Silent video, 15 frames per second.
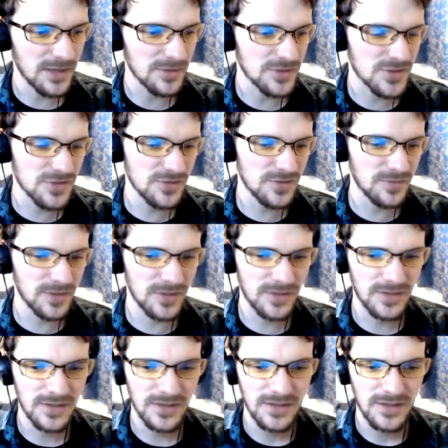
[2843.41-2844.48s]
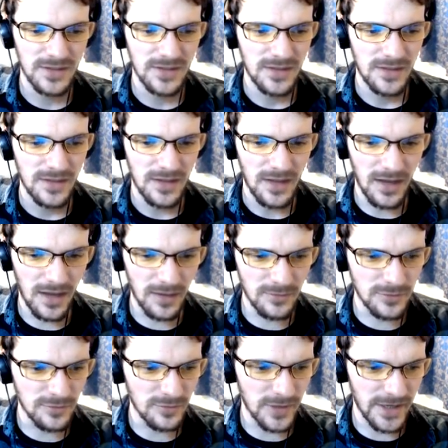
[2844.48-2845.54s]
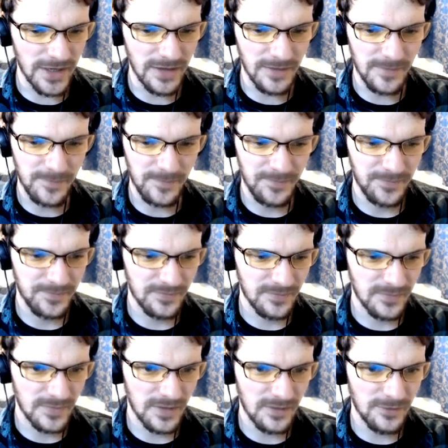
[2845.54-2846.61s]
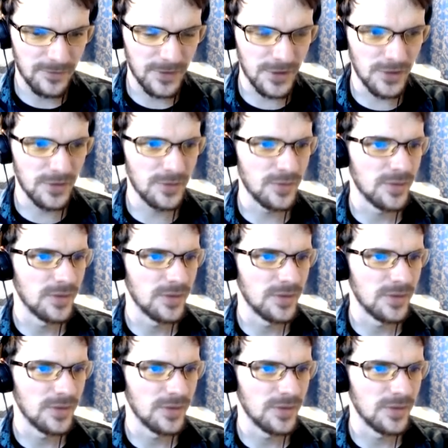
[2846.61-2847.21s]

Sunamon, I will wait for you